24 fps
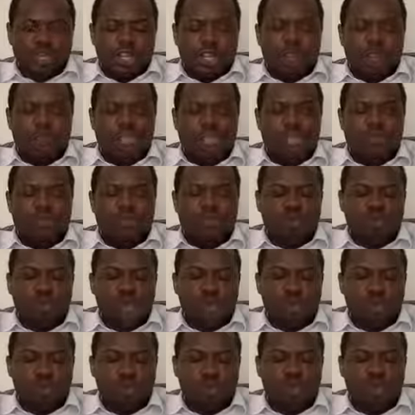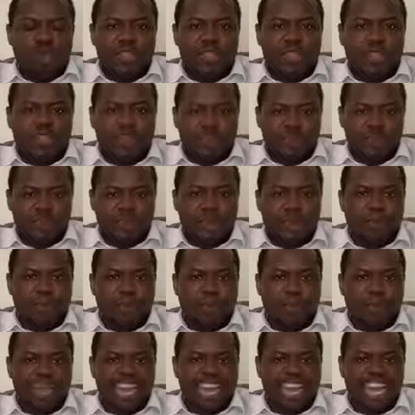That
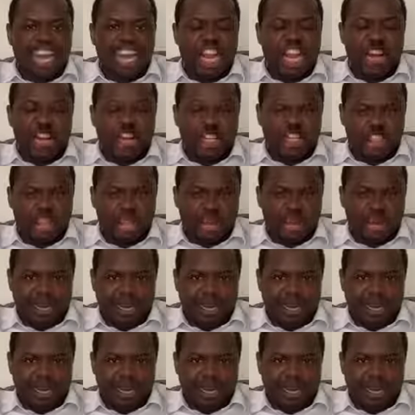$1.3 million